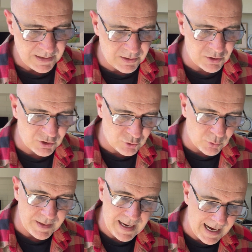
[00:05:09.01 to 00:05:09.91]
to
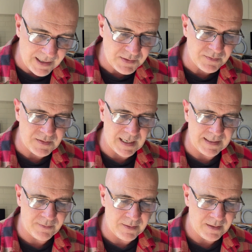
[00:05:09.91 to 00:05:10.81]
destroy the house of
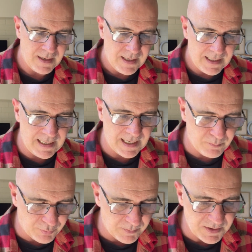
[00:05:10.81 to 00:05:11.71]
David. He had
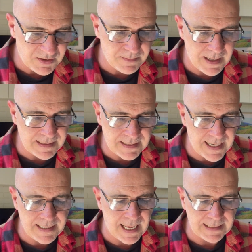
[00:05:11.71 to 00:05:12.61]
promised to
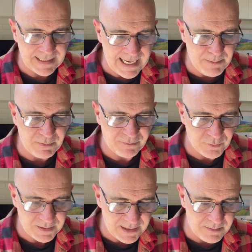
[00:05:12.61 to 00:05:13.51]
maintain a lamp
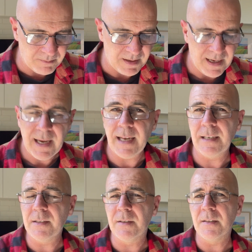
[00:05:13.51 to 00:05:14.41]
for him and
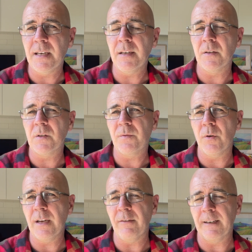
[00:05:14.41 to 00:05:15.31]
his descendants
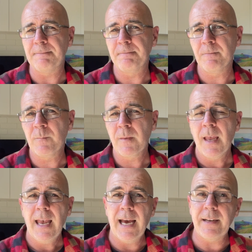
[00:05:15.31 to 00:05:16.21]
forever.
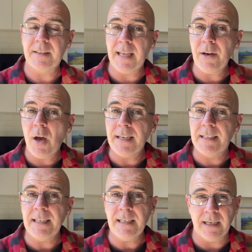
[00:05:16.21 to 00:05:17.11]
And it's that
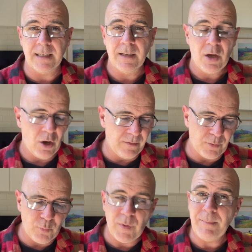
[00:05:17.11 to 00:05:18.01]
idea of a
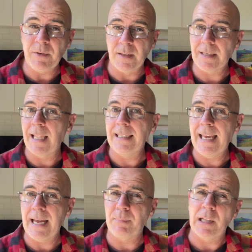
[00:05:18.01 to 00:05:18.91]
remnant, a
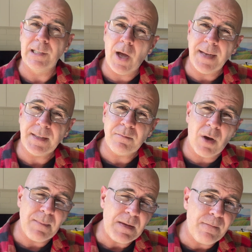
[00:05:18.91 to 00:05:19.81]
lamp, a light that
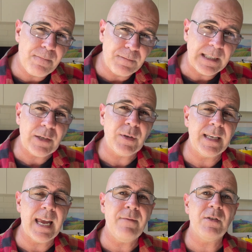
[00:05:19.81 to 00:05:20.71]
might be
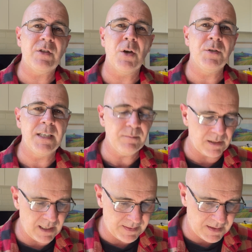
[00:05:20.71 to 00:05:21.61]
flickering ever so
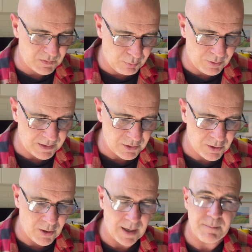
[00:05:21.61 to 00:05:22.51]
dimly at this point in
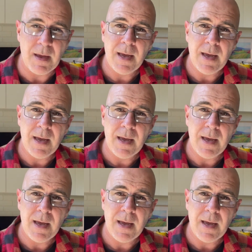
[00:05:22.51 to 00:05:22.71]
time,